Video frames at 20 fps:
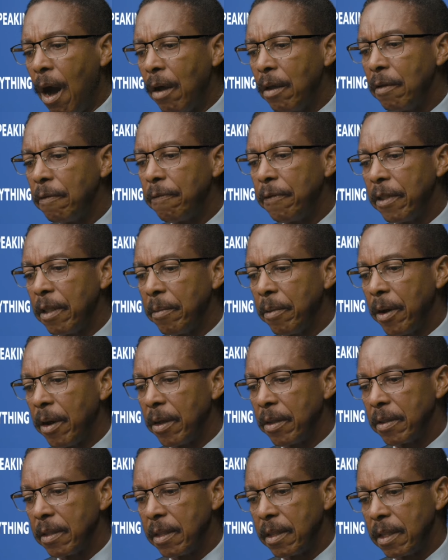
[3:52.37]
do you feel
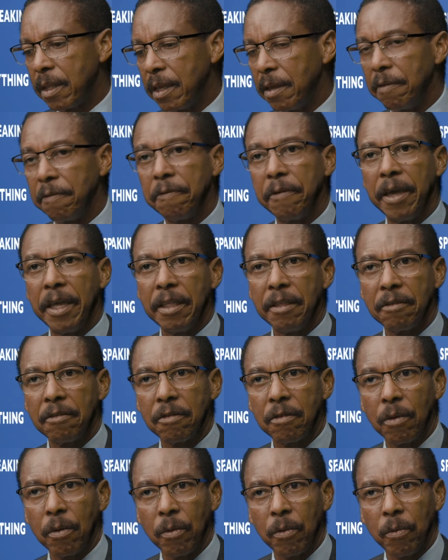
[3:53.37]
about the events
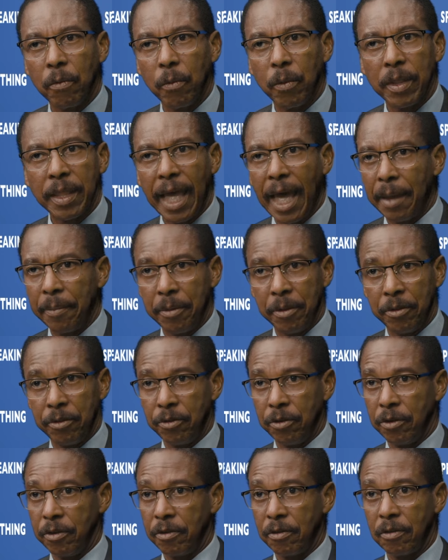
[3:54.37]
of what happened
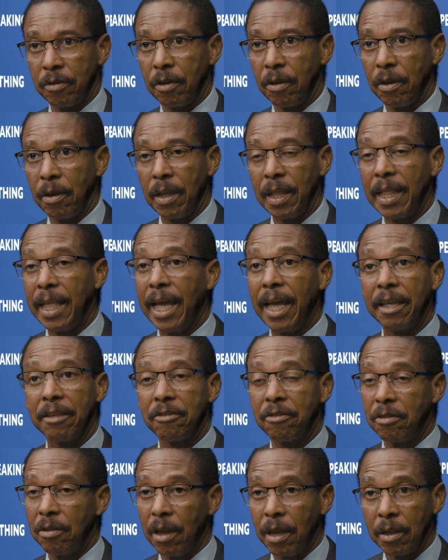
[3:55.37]
just
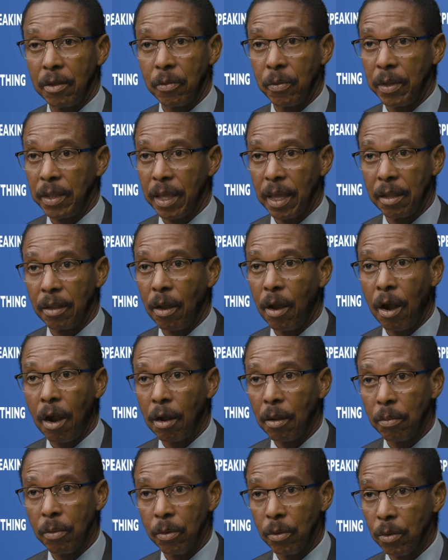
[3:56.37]
last night with that
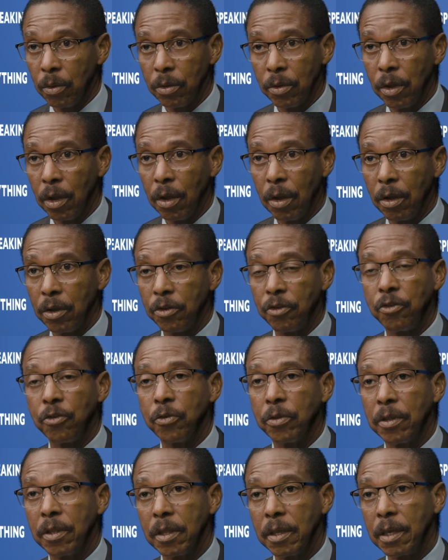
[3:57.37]
horrible
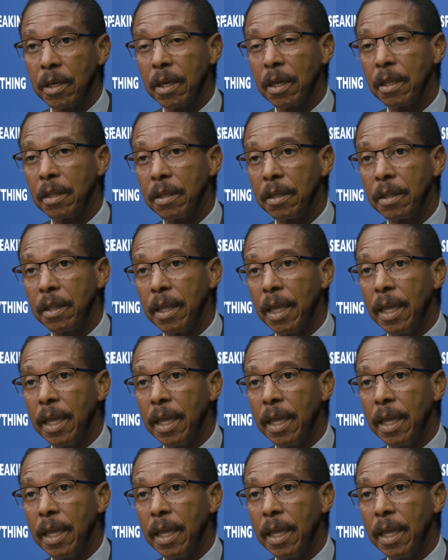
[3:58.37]
shooting and killing?